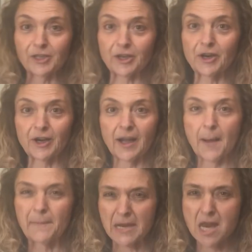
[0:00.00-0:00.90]
to cook
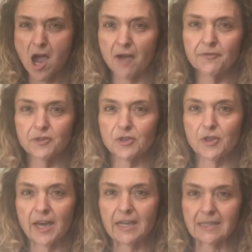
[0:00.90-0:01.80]
up enough so
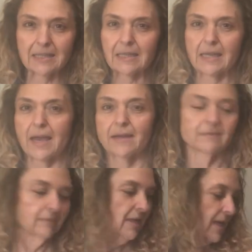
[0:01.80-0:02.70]
that it doesn't
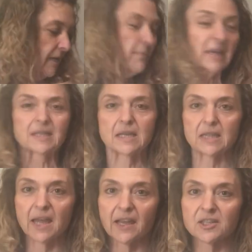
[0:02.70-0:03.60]
get mixed
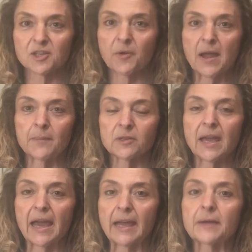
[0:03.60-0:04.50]
in like a scrambled
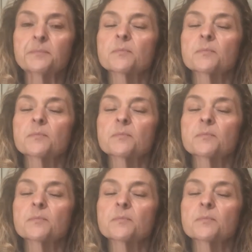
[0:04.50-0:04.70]
egg.